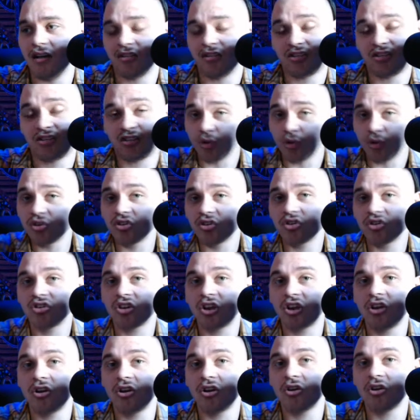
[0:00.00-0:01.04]
Social
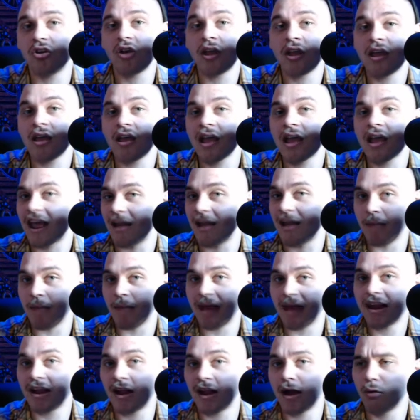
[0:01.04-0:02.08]
Security and
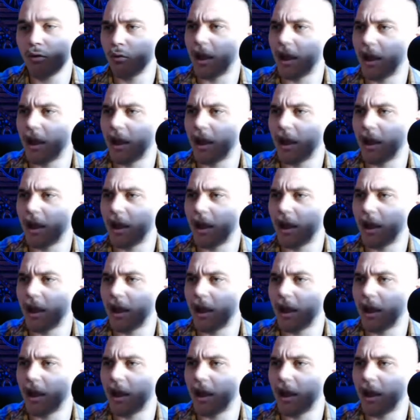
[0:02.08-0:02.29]
Medicare.